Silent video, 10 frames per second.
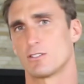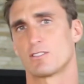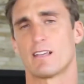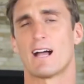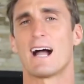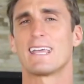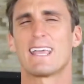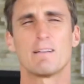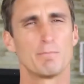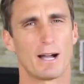I just said, I
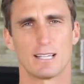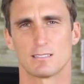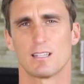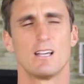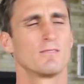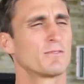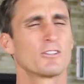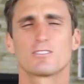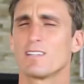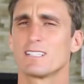am biased.
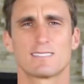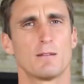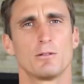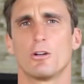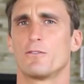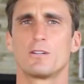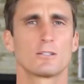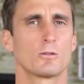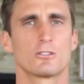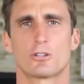There's links down below. If you
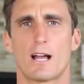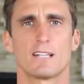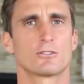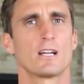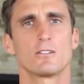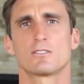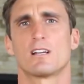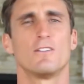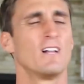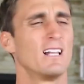guys want to try it
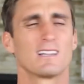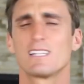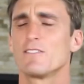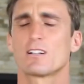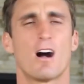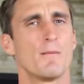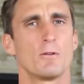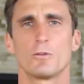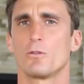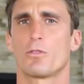yourself. Leave a
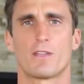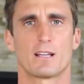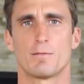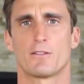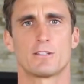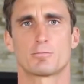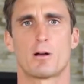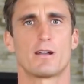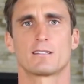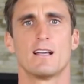comment what you think about this
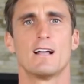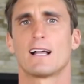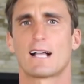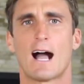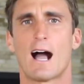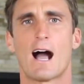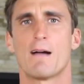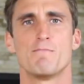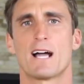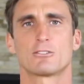product. Like,
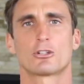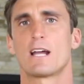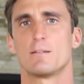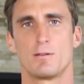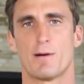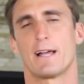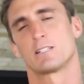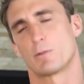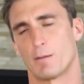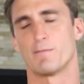I'm not trying to be
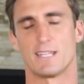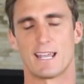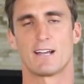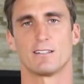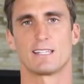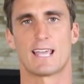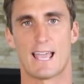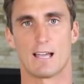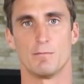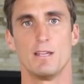biased, but I'm inherently
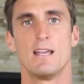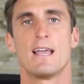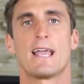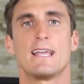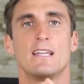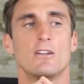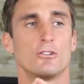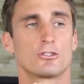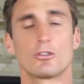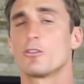am. And
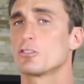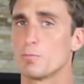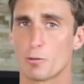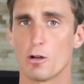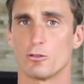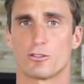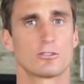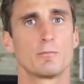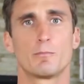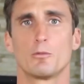so there's some pros.
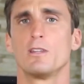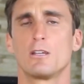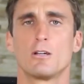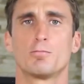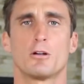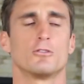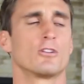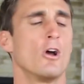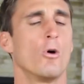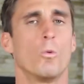There's some really good pros.